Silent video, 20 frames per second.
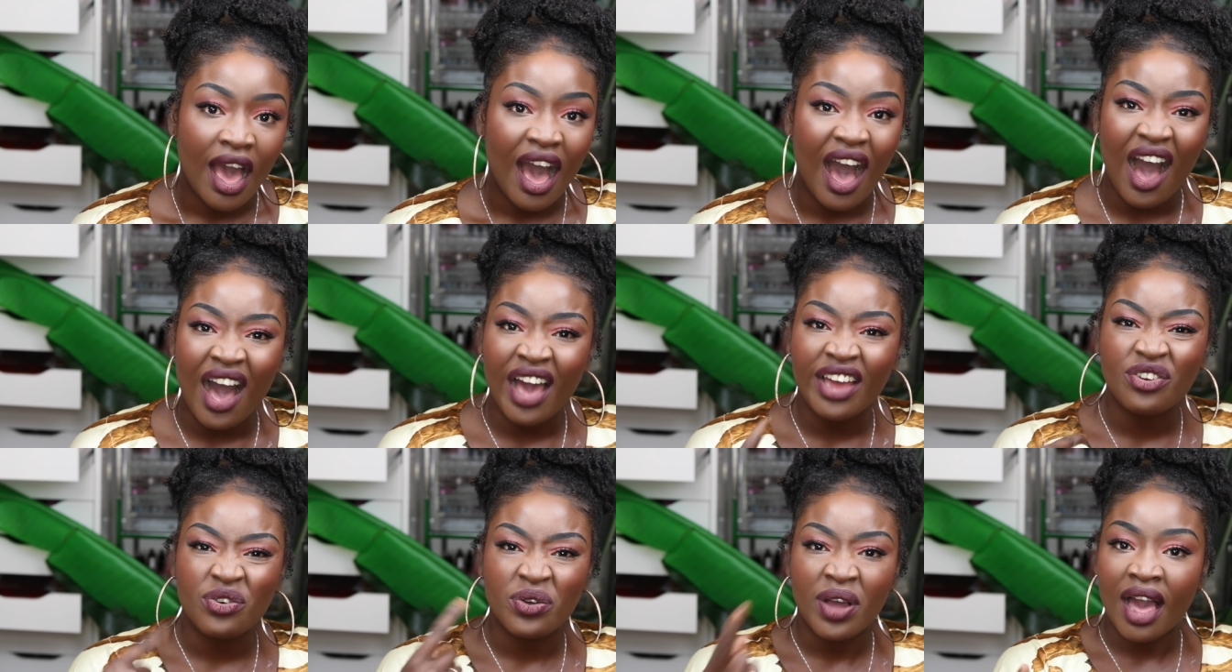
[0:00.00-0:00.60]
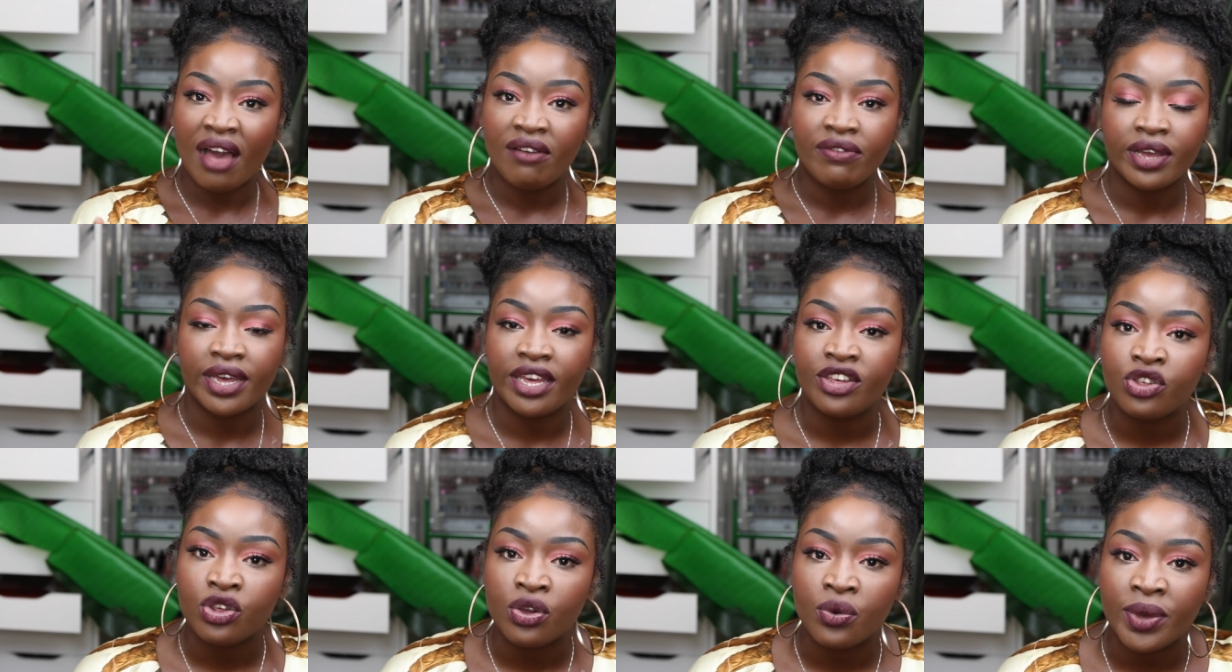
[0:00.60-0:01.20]
I don't have an
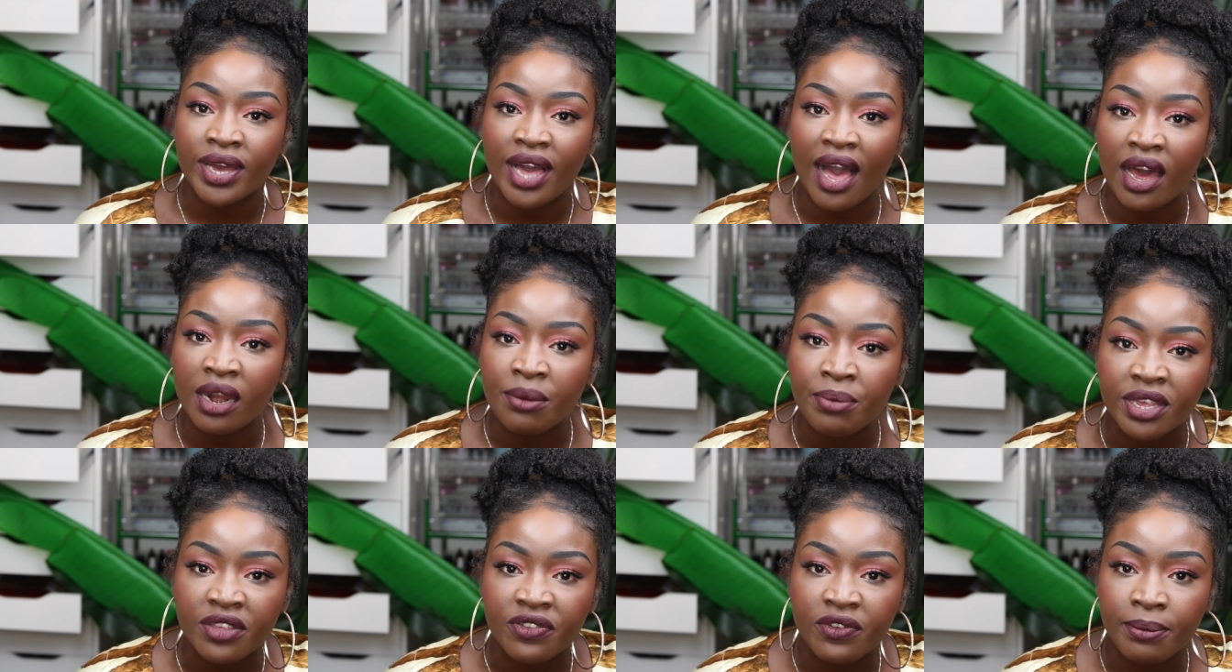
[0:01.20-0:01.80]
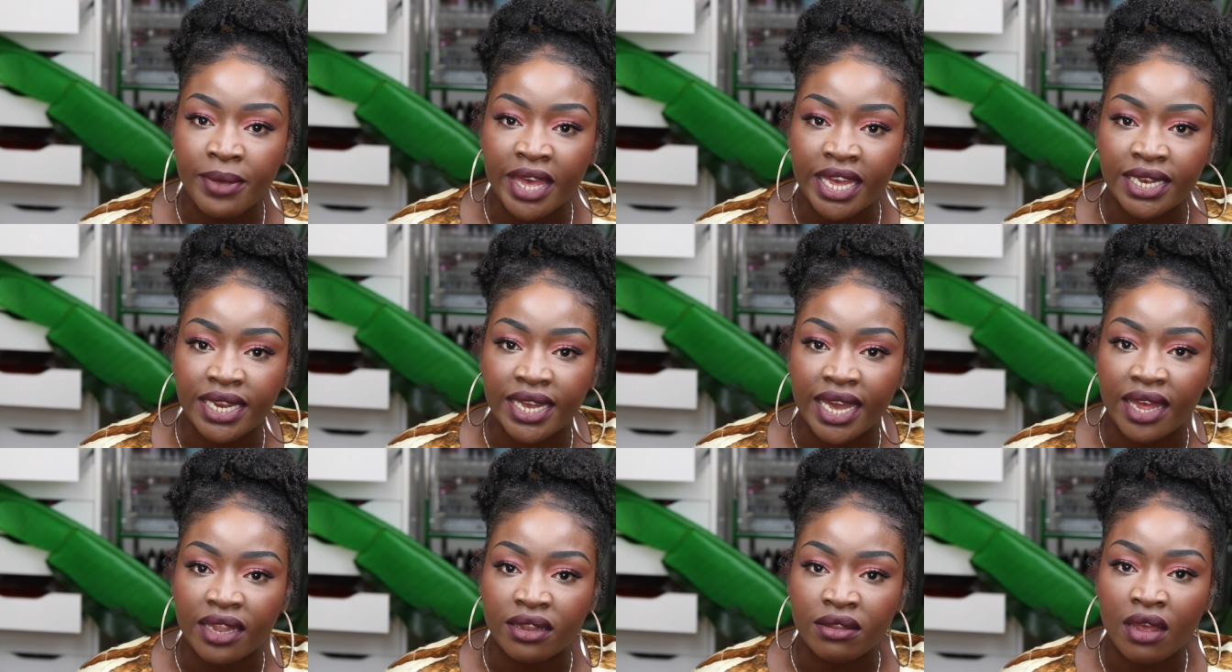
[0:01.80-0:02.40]
issue with
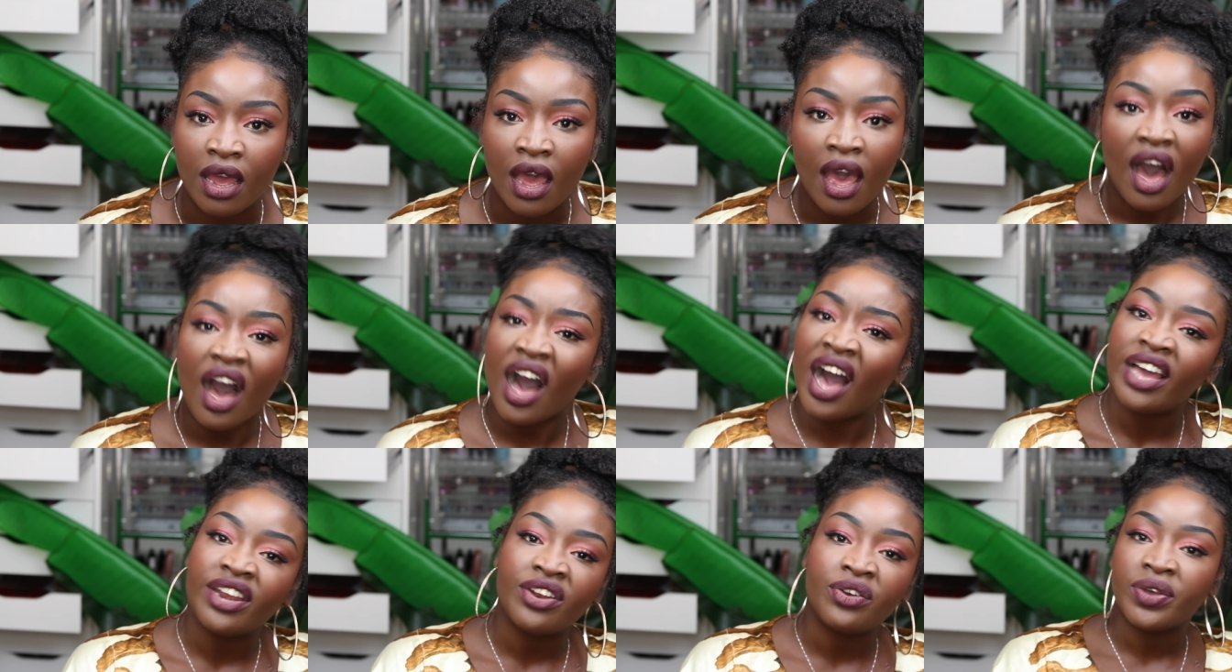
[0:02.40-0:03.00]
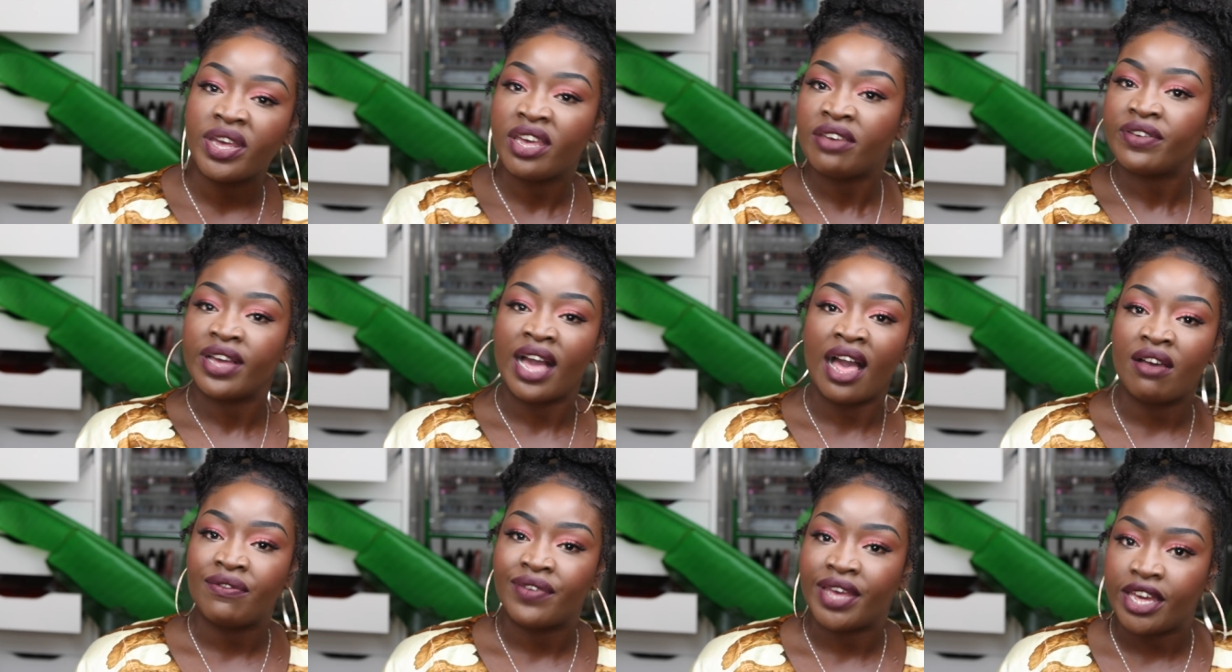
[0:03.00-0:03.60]
arbetsförmedlingen. I don't even
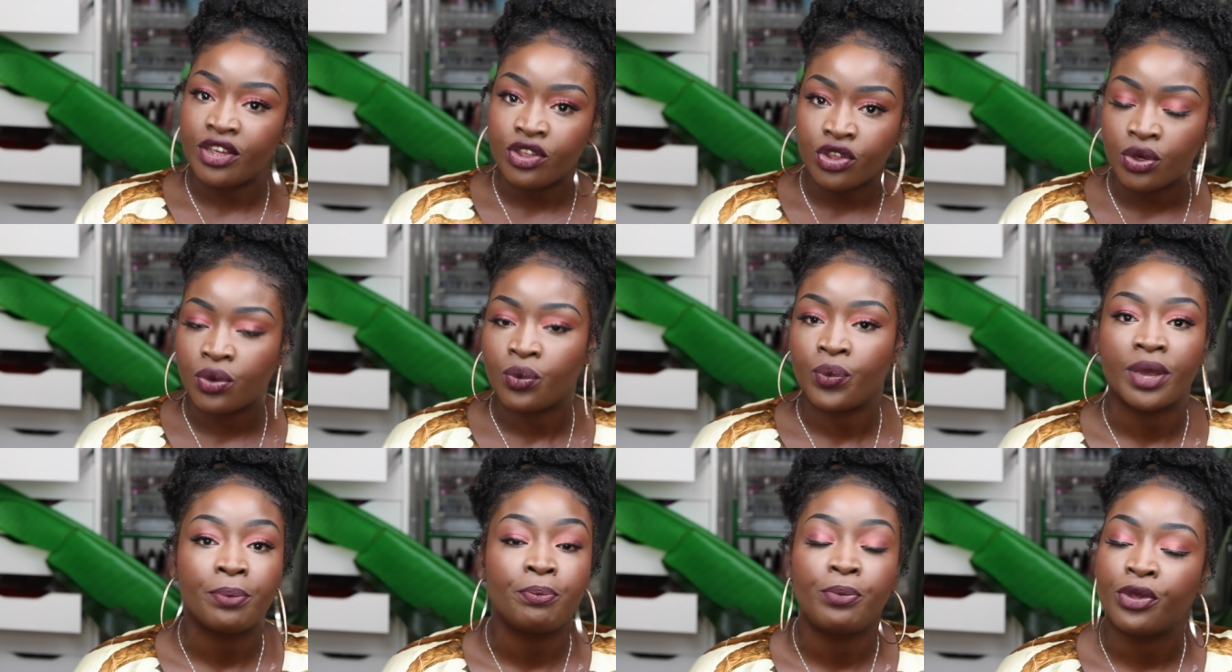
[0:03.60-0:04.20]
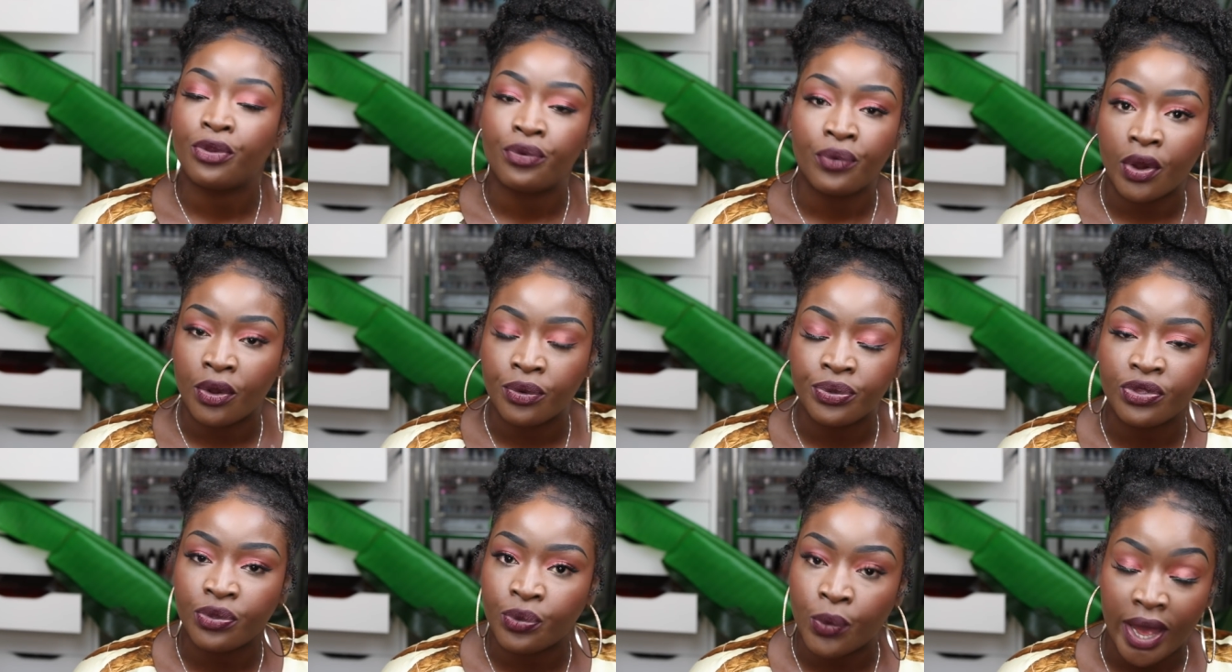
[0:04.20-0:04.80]
have an issue with Bureau
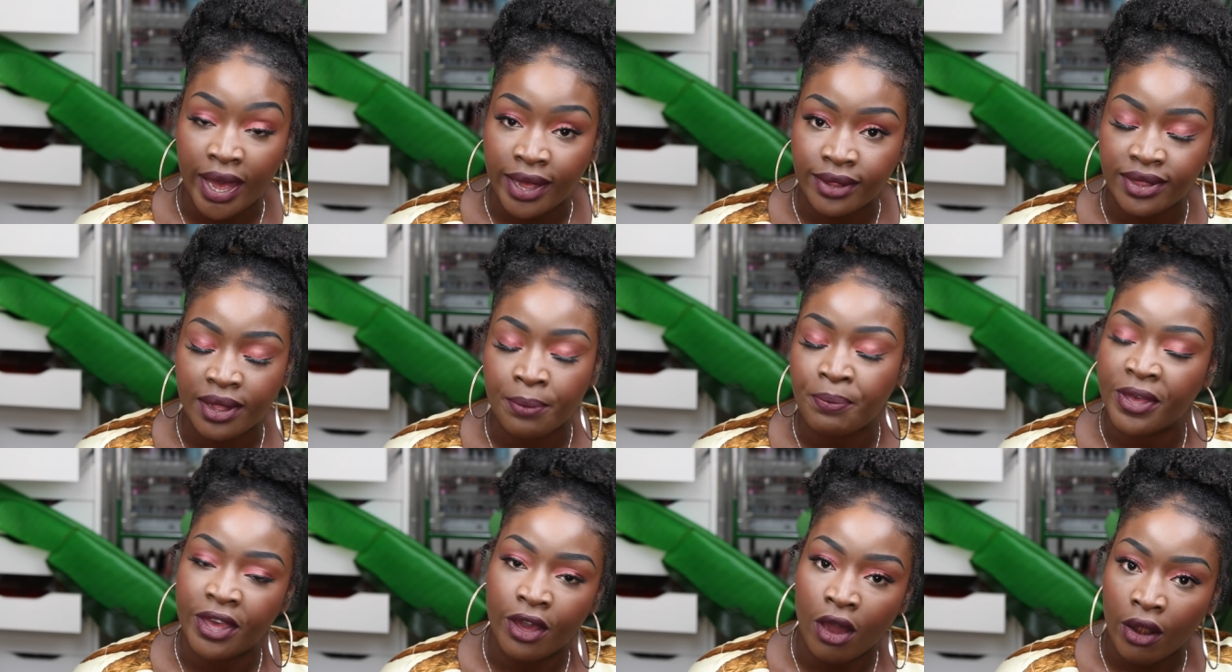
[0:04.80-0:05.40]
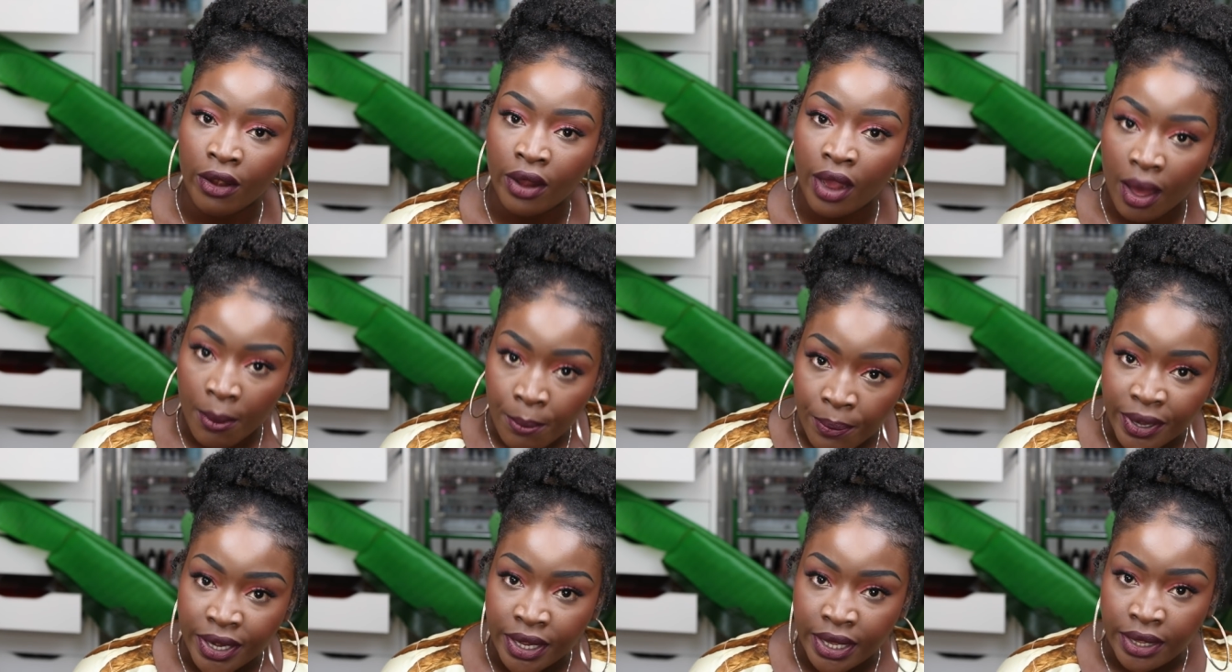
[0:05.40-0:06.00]
Swed, the PR
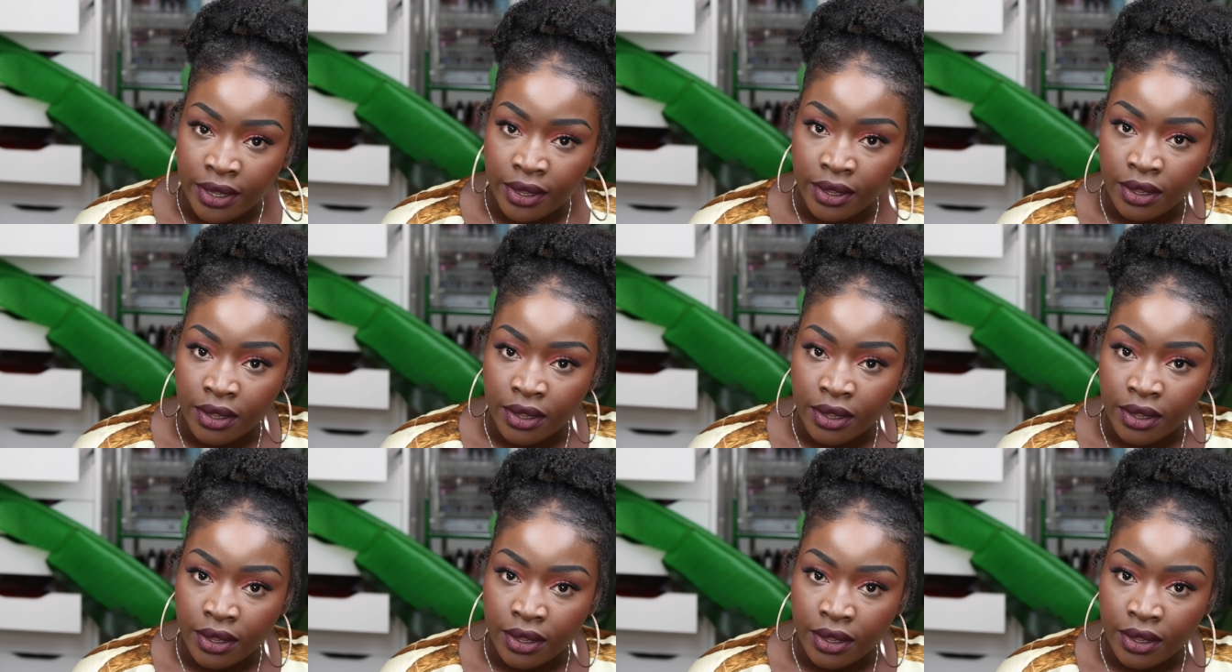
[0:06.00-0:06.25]
company.